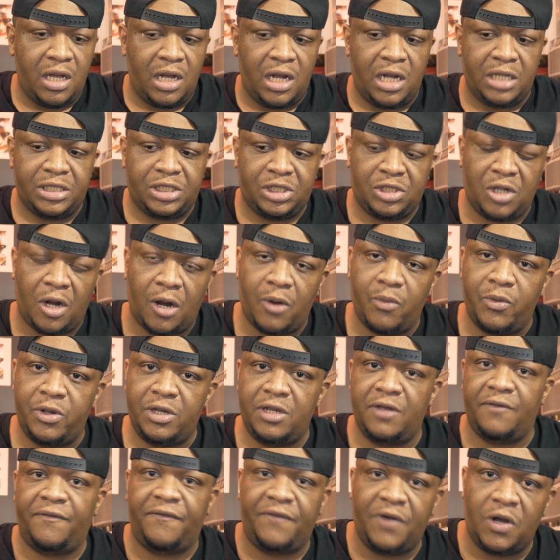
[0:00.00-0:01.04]
Start with
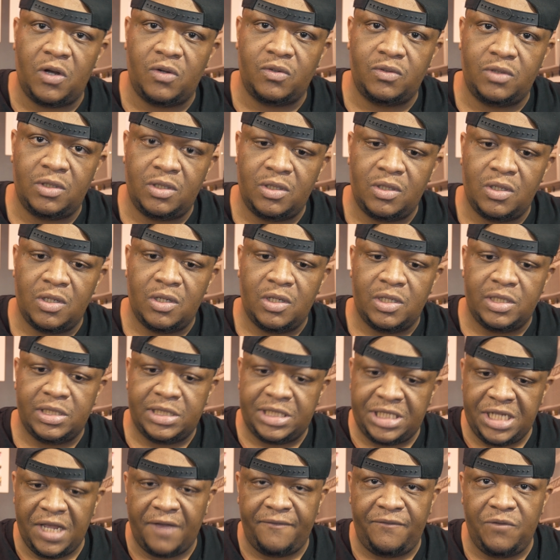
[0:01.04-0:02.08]
your phone,
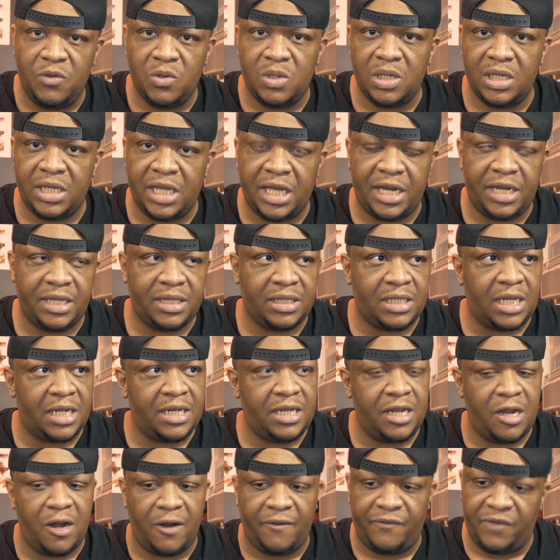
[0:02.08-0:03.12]
see if you can get it done
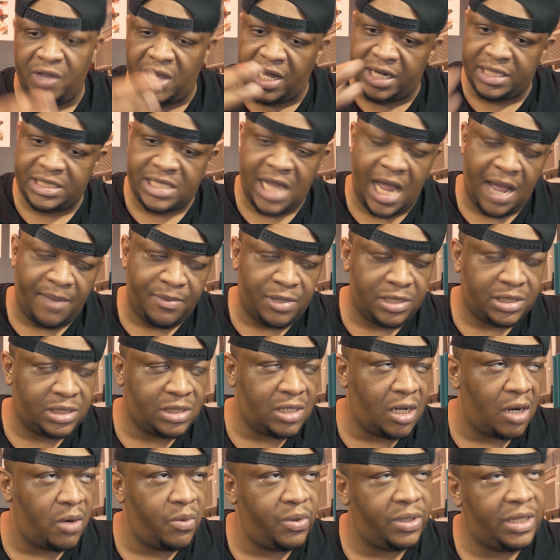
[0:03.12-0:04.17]
there. If you got a tablet,
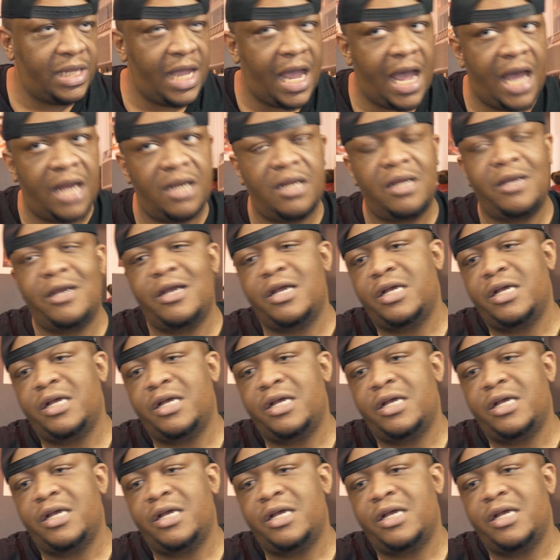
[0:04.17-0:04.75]
start with that.